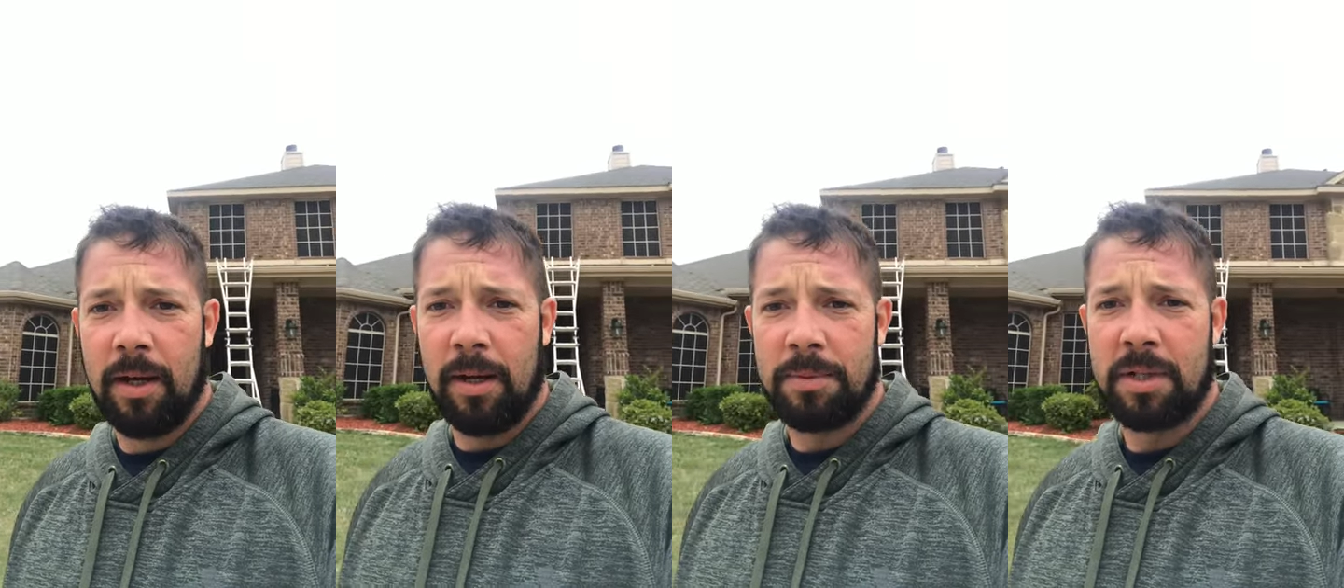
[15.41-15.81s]

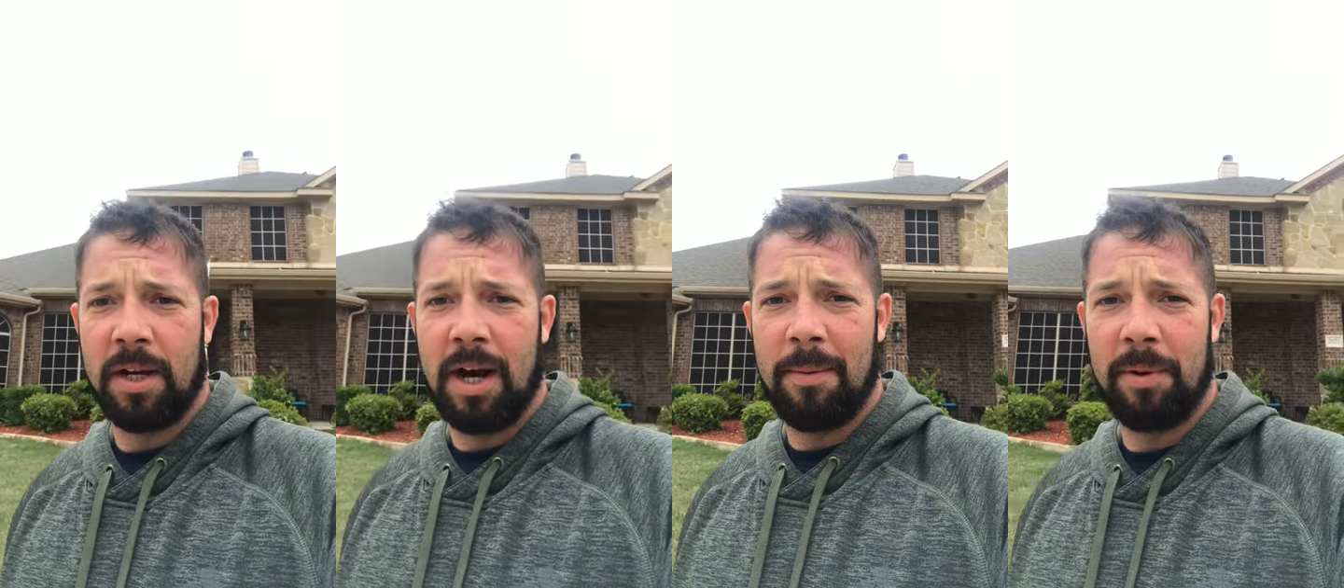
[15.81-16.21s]
I'm just
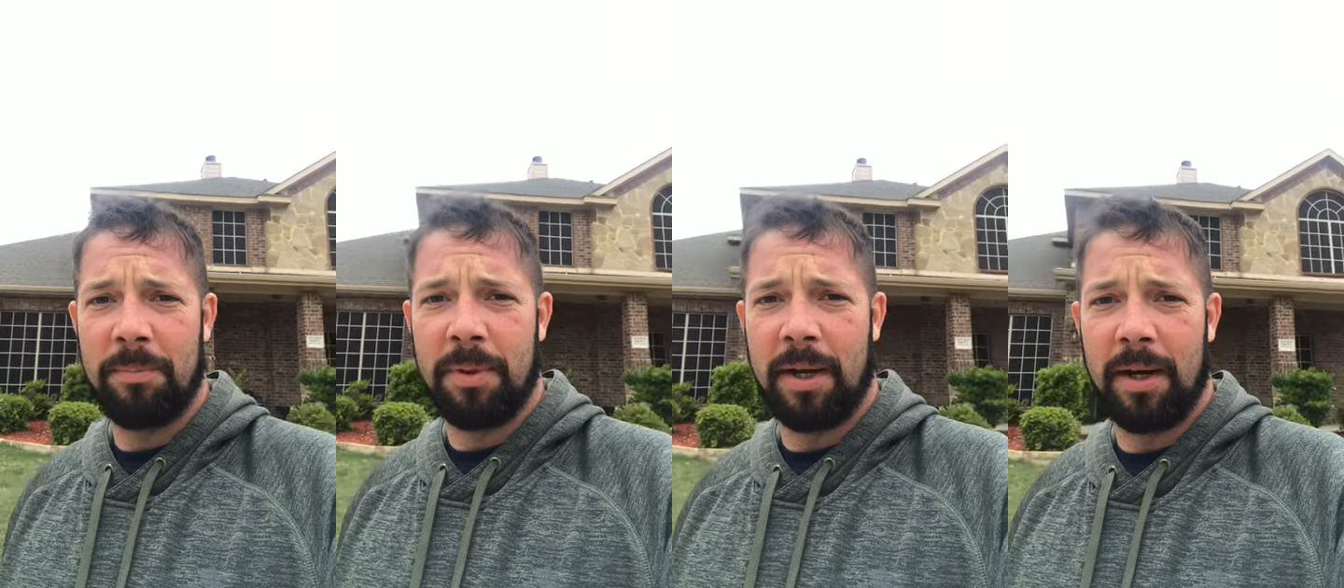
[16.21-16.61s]
gonna hop
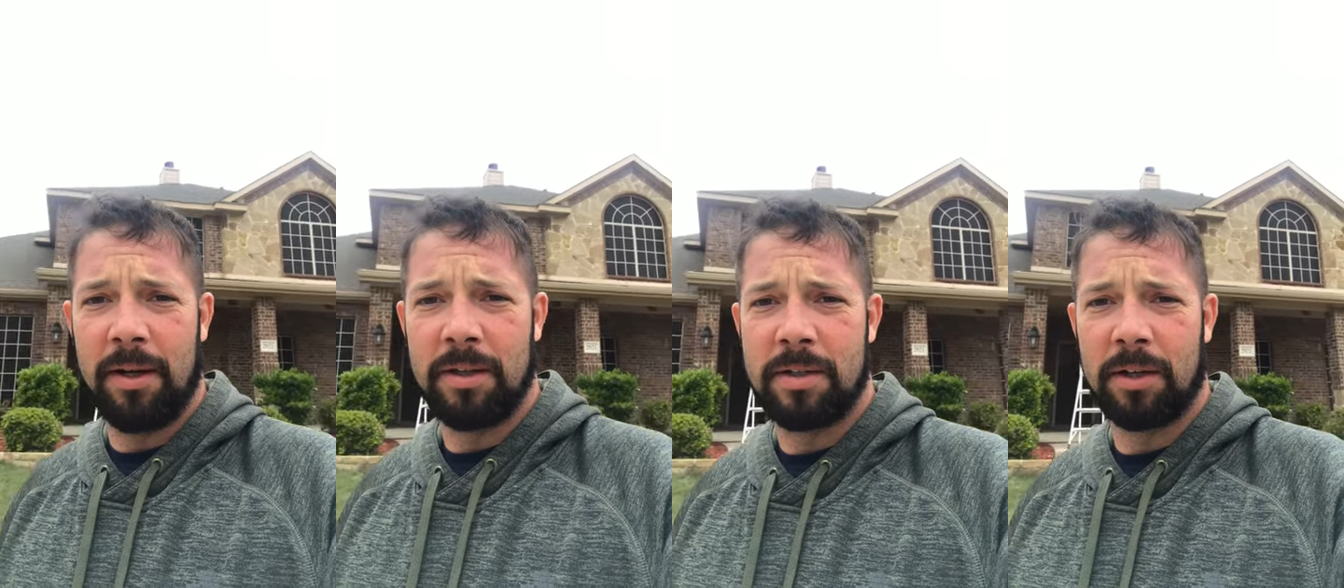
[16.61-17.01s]
up
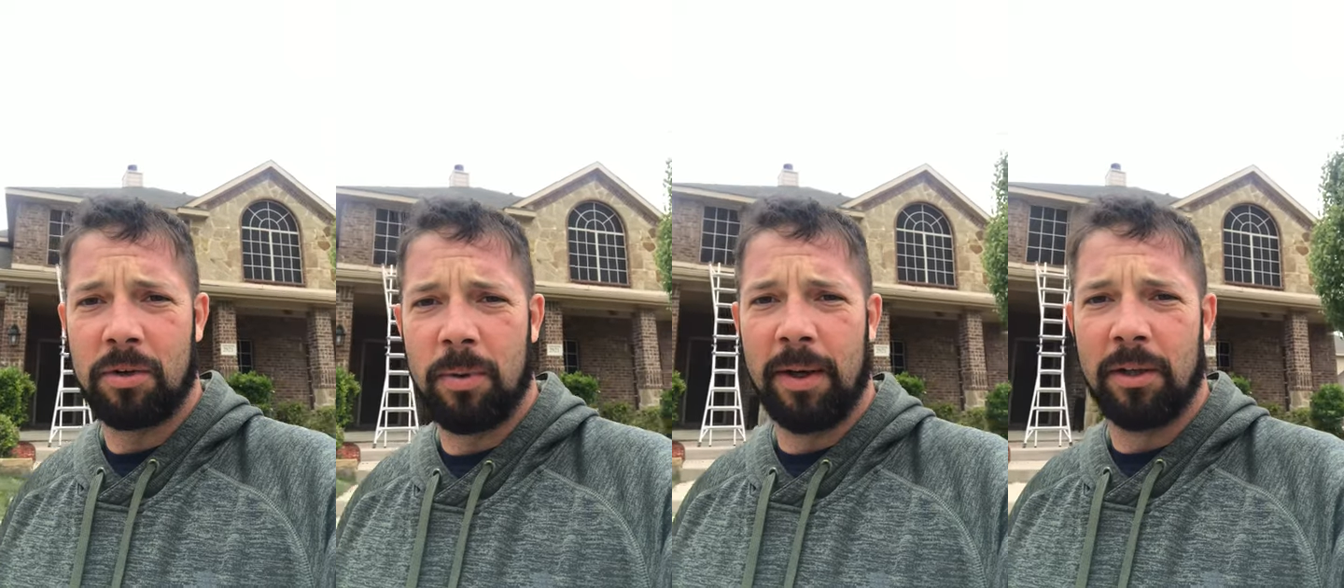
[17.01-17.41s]
there, take a
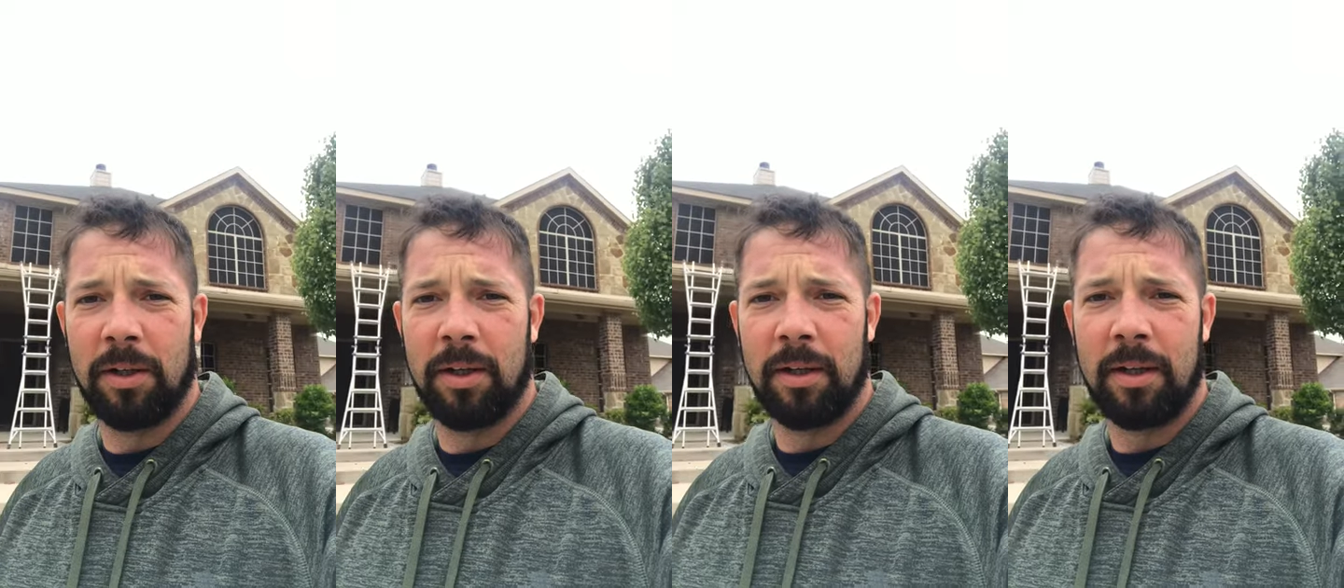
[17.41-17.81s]
quick
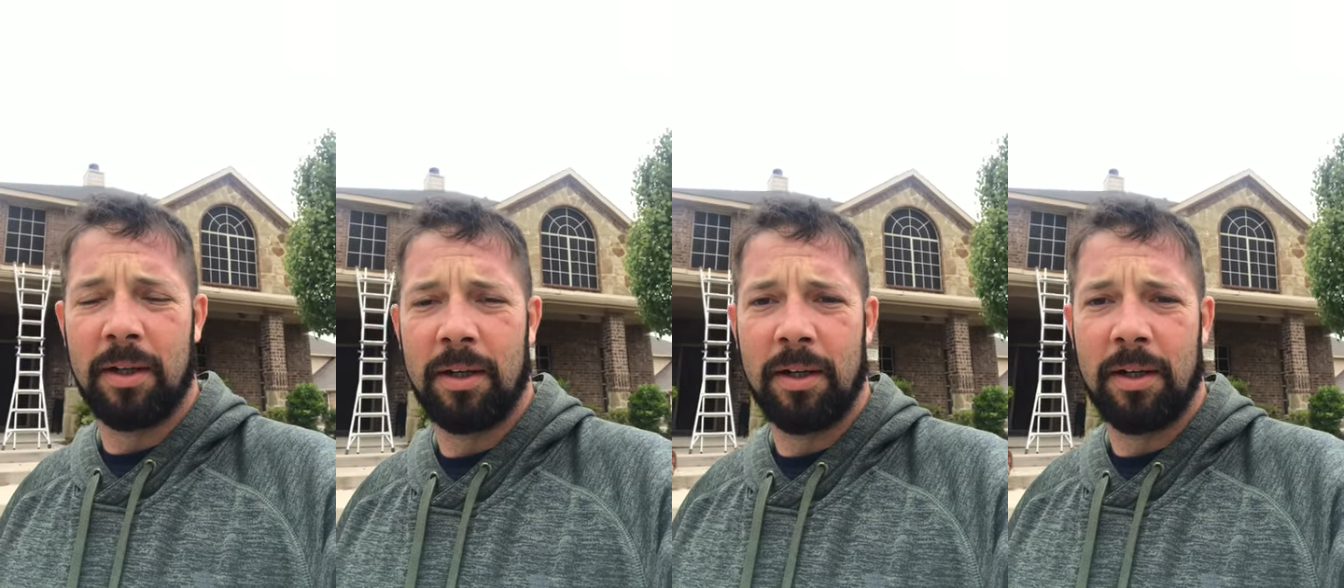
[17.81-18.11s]
look,